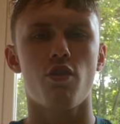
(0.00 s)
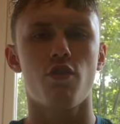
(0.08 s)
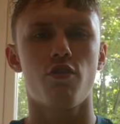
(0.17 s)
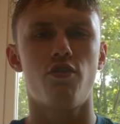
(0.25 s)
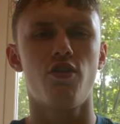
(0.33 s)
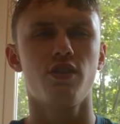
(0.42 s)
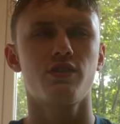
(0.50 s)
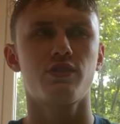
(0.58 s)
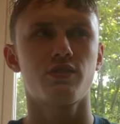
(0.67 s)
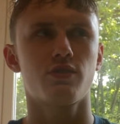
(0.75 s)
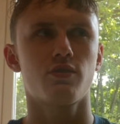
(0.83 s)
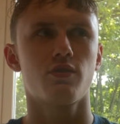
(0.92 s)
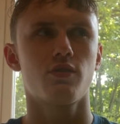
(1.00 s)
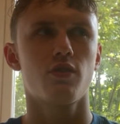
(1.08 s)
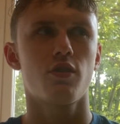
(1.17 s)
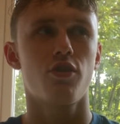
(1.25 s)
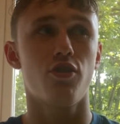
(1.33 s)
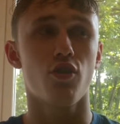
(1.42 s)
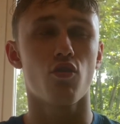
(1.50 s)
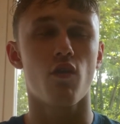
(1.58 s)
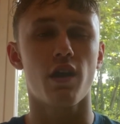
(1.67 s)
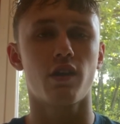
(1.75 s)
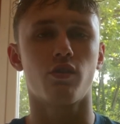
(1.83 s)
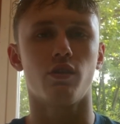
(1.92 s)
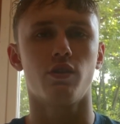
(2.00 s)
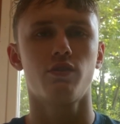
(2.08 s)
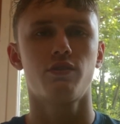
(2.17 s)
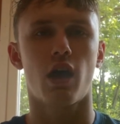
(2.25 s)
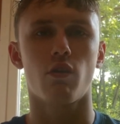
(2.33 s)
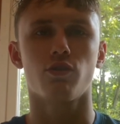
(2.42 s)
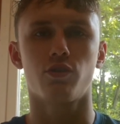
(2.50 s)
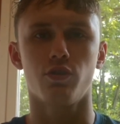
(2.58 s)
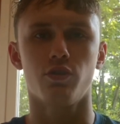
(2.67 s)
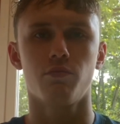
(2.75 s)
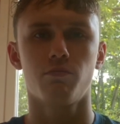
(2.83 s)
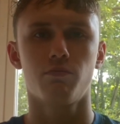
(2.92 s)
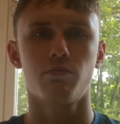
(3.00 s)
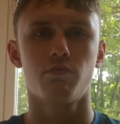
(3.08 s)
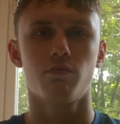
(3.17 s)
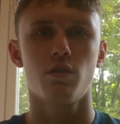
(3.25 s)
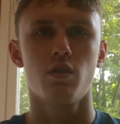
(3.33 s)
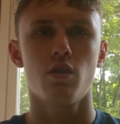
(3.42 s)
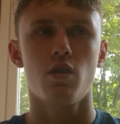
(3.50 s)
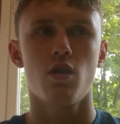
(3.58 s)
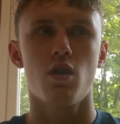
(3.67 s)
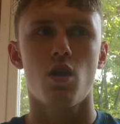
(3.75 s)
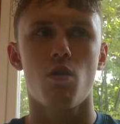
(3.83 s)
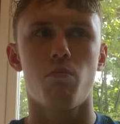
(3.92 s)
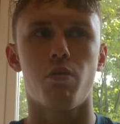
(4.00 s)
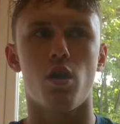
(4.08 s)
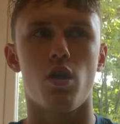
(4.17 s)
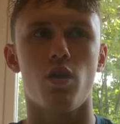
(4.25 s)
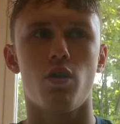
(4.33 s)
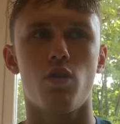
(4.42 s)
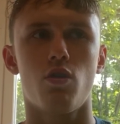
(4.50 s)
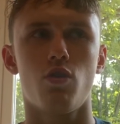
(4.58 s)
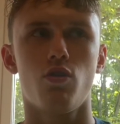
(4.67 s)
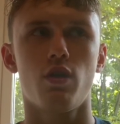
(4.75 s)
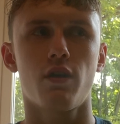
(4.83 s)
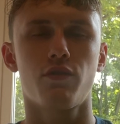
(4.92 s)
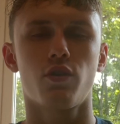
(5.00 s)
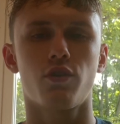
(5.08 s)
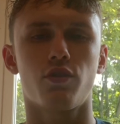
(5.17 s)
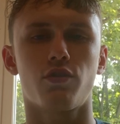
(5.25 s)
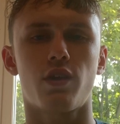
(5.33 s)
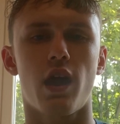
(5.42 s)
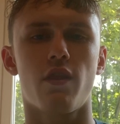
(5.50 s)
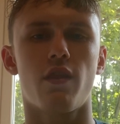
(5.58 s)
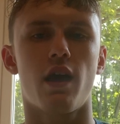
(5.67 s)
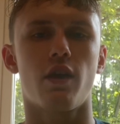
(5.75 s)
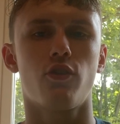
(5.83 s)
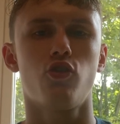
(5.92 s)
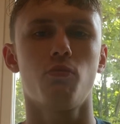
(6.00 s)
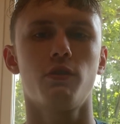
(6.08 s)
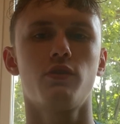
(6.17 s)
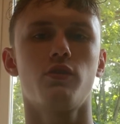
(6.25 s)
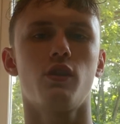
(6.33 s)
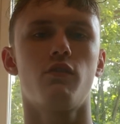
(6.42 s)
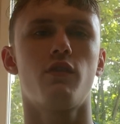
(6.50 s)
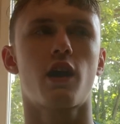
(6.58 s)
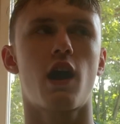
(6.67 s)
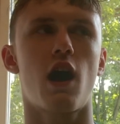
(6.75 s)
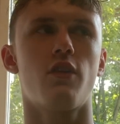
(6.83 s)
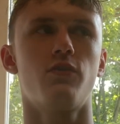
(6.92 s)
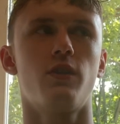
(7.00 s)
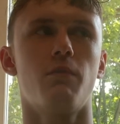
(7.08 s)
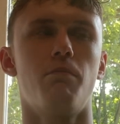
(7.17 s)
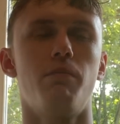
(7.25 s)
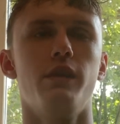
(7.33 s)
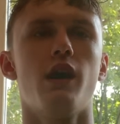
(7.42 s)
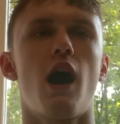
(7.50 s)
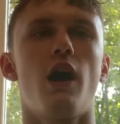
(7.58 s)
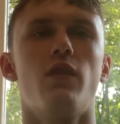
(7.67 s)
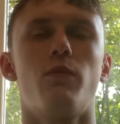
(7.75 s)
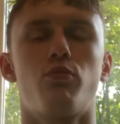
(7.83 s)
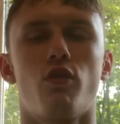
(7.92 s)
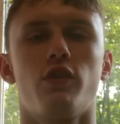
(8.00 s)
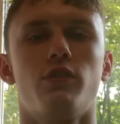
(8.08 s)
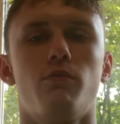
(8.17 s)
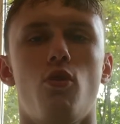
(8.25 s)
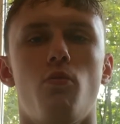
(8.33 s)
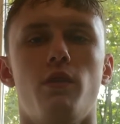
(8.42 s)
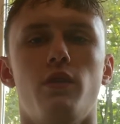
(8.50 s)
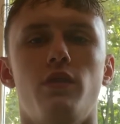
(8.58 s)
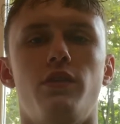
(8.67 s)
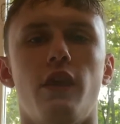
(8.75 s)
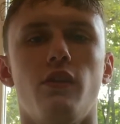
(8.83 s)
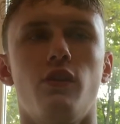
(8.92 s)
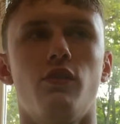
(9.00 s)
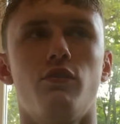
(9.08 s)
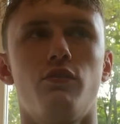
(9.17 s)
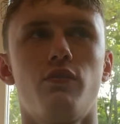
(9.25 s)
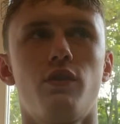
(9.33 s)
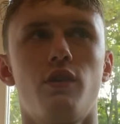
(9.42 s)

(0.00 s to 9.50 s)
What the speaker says: this theoretically sounds good, but you have to understand that humans live in a concept beyond the present moment. They live